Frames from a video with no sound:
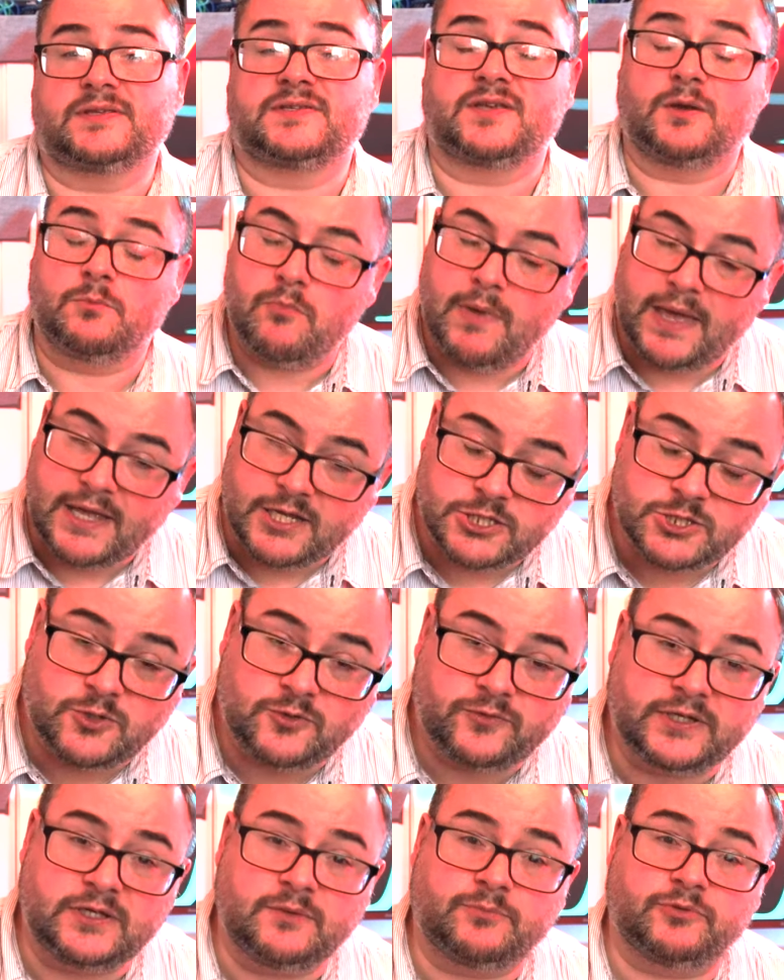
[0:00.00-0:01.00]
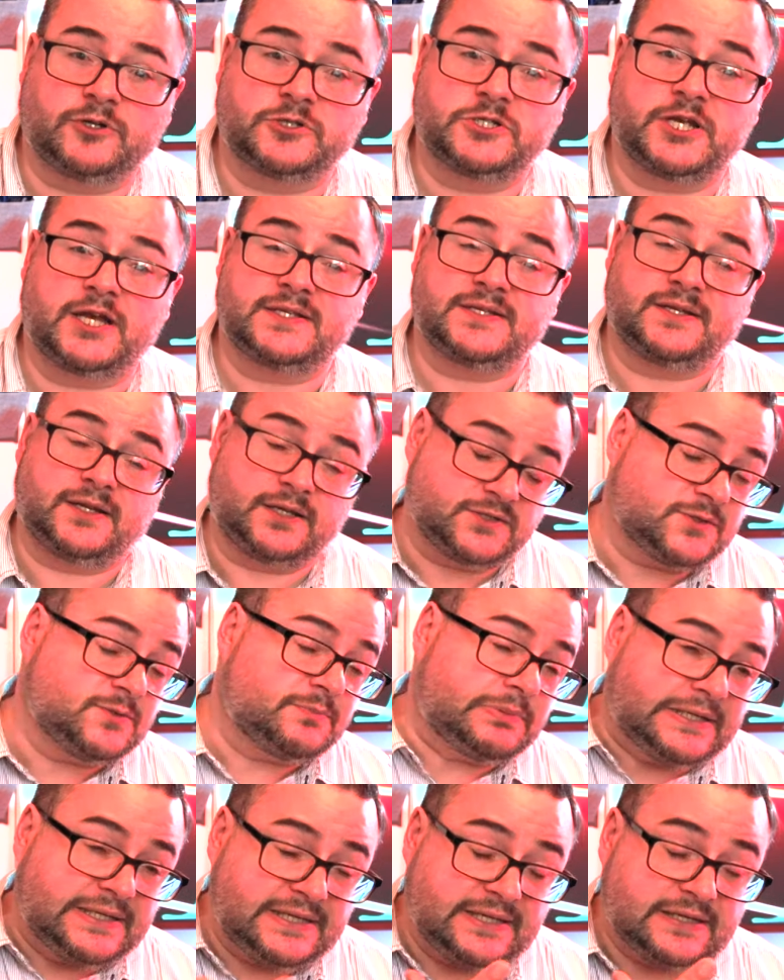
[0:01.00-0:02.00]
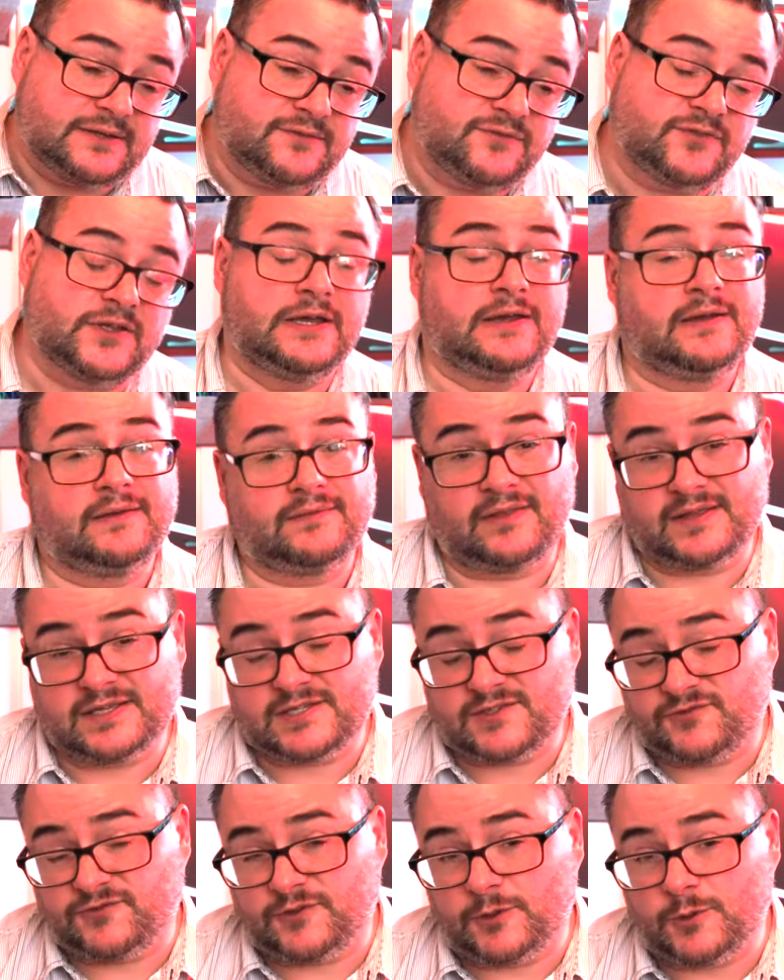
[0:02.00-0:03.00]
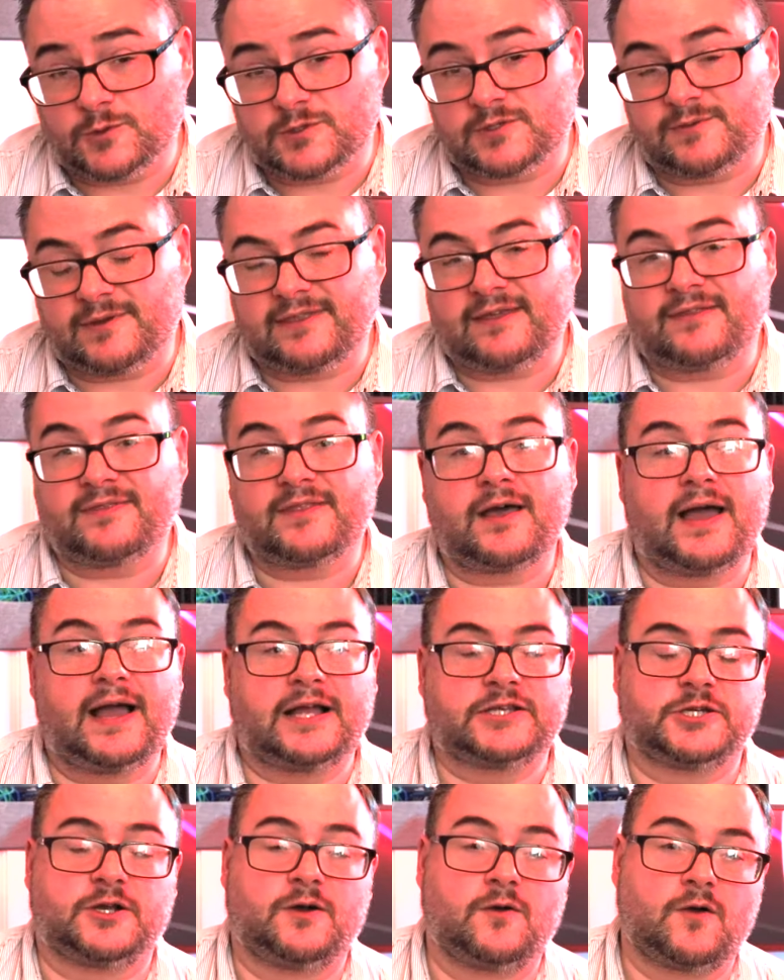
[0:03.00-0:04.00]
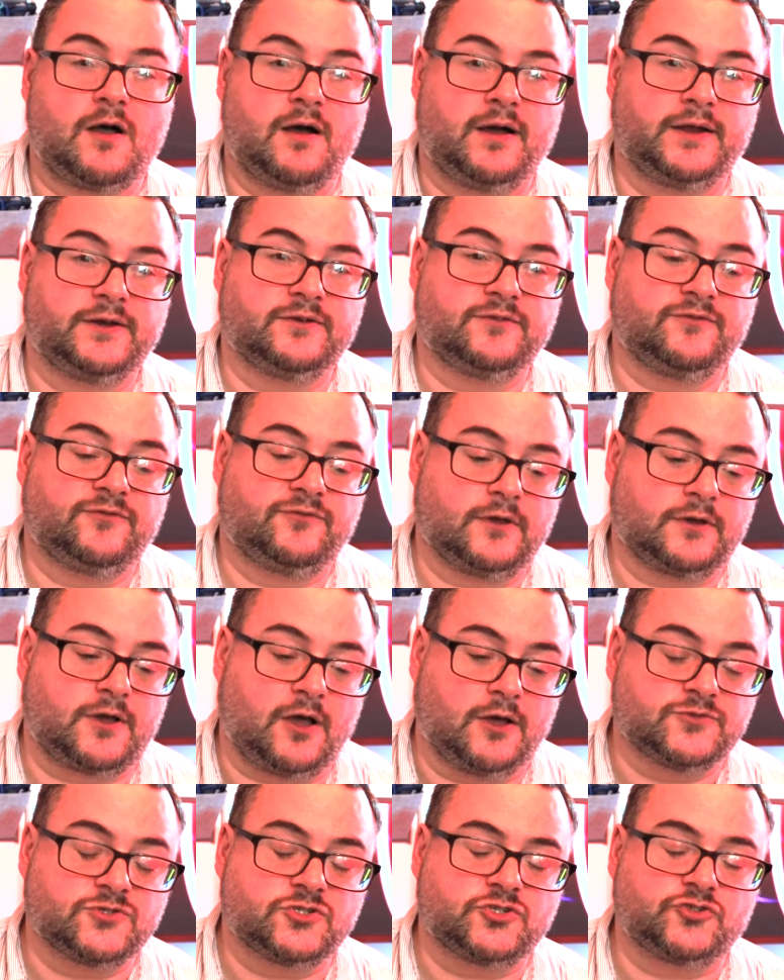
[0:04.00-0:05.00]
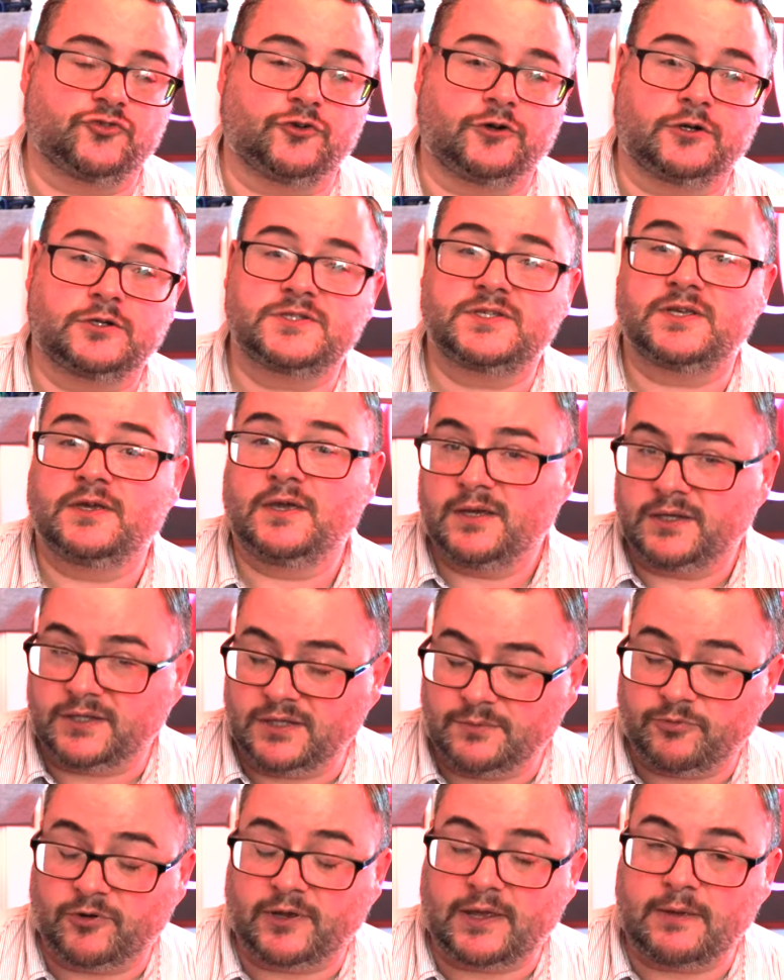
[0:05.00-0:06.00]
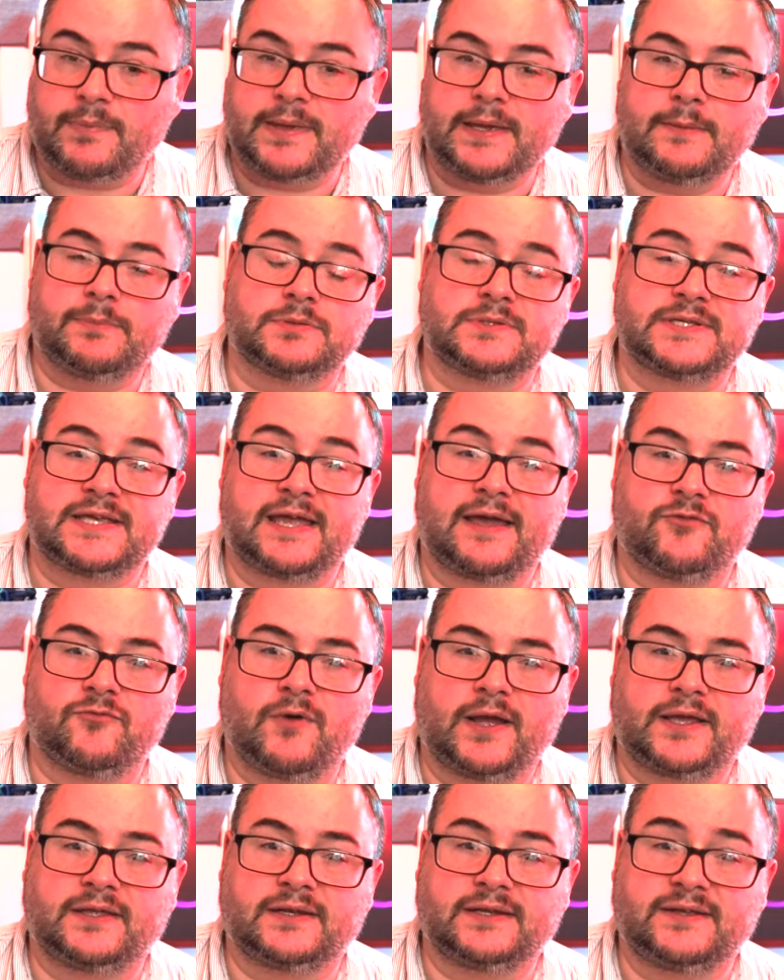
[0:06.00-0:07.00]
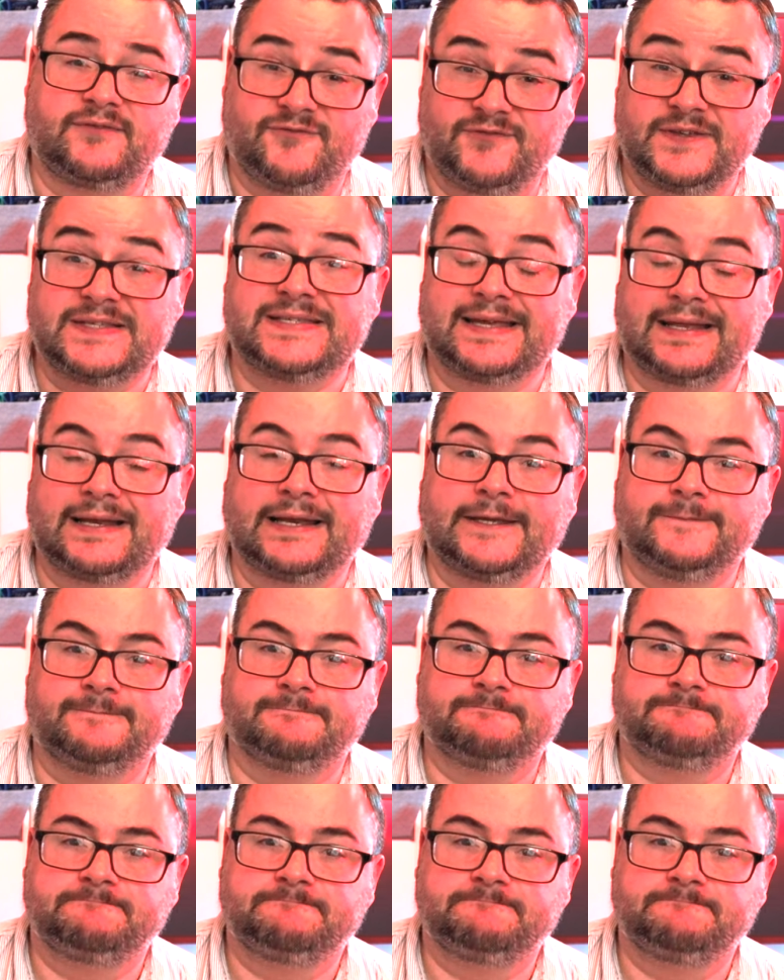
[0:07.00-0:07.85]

So make sure in your project, and I do believe that this falls within the agile kind of construct, you're bringing people together regularly physically.